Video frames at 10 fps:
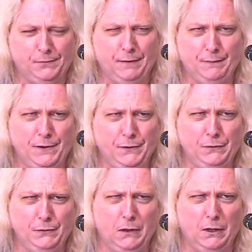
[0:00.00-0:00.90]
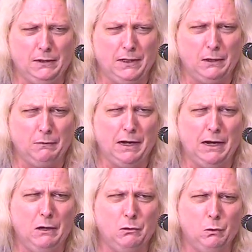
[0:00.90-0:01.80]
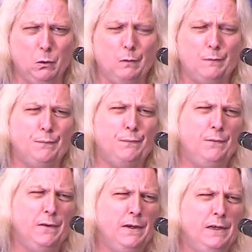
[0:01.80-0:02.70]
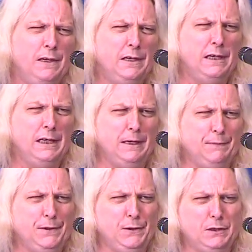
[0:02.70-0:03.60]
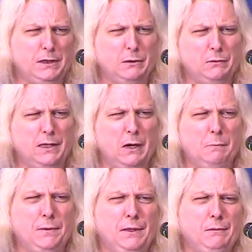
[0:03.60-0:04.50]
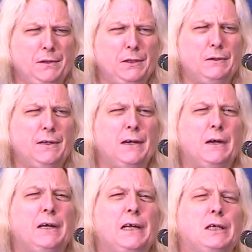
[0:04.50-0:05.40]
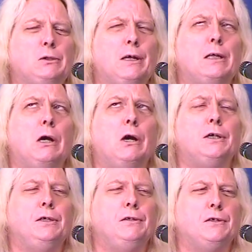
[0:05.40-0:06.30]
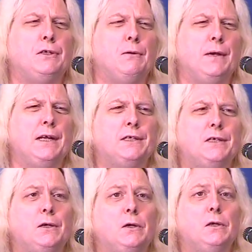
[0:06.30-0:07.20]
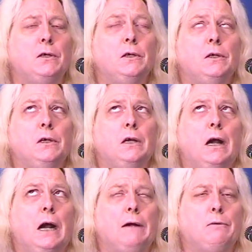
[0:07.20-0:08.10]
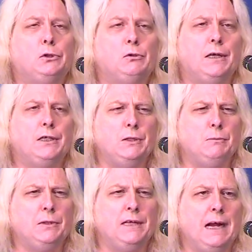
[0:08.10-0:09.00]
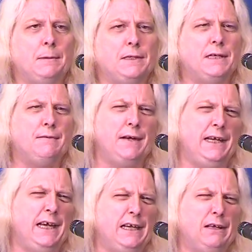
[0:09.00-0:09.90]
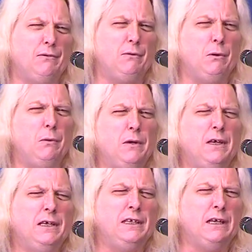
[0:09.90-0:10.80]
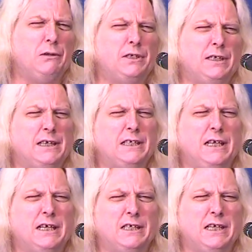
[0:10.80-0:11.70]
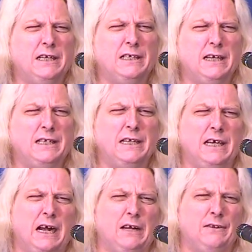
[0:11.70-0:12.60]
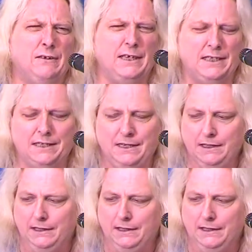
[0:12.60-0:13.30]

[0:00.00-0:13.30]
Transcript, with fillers: If you are not around, or if you don't tell me when you're there and I try to call you, there's no answer, I will try two more times. If I can't get through, then I'll select the next contestant on the list.